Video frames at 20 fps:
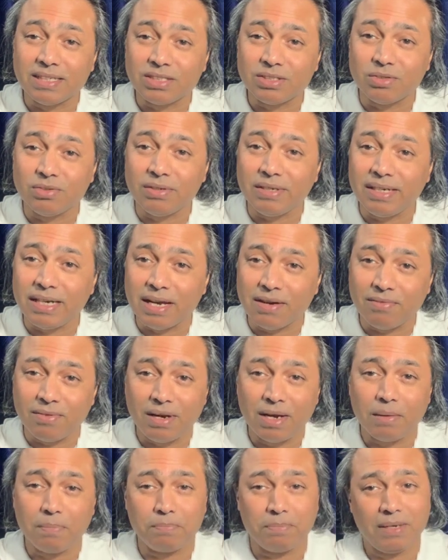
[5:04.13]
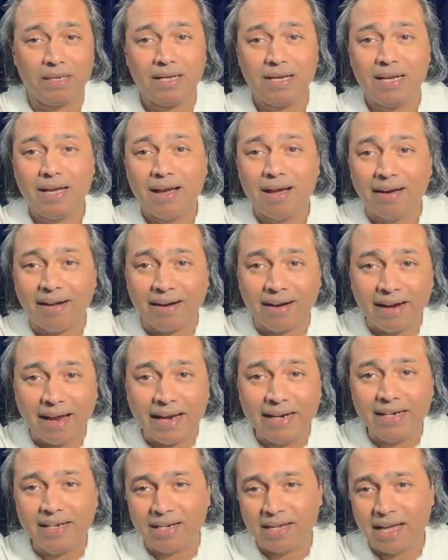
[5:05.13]
is to develop
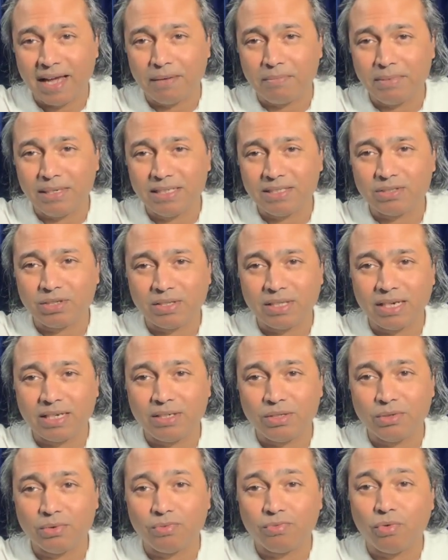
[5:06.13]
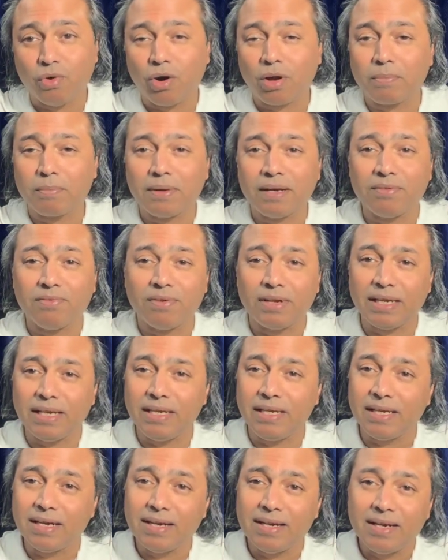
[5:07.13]
right habits so that you form a
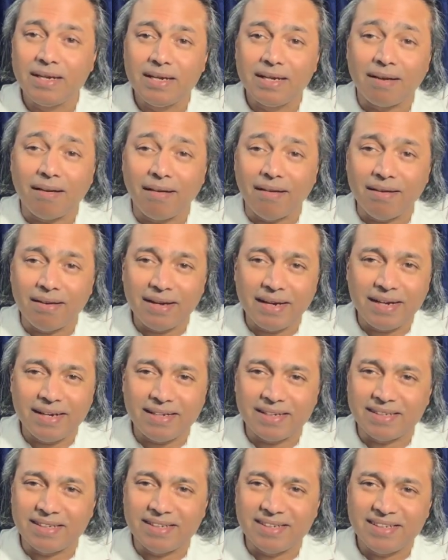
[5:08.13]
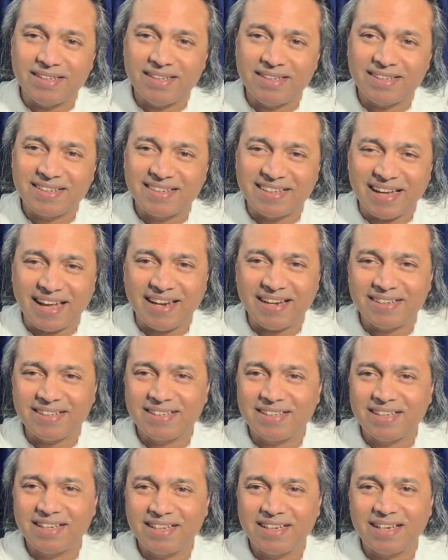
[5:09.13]
very great
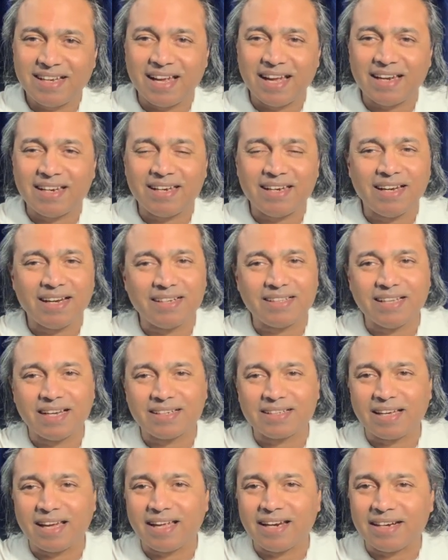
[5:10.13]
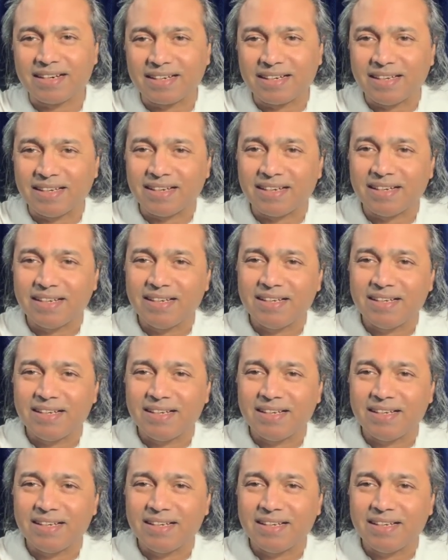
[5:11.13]
character and let that character,